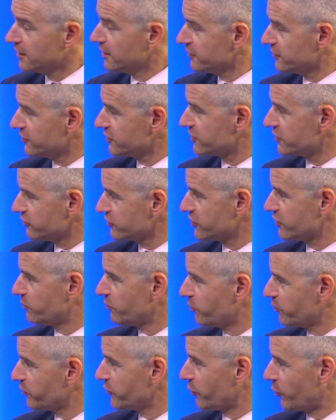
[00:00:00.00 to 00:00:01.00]
there's still
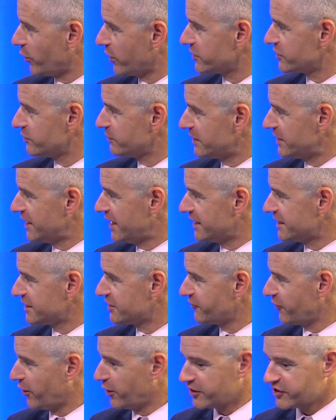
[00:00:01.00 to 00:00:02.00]
some work to be done as
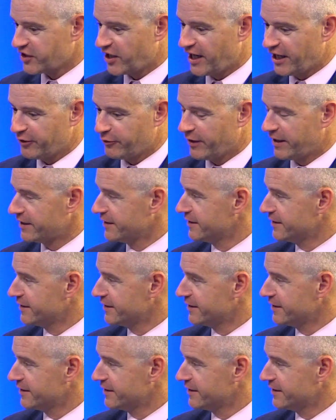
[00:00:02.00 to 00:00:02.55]
far as hiring.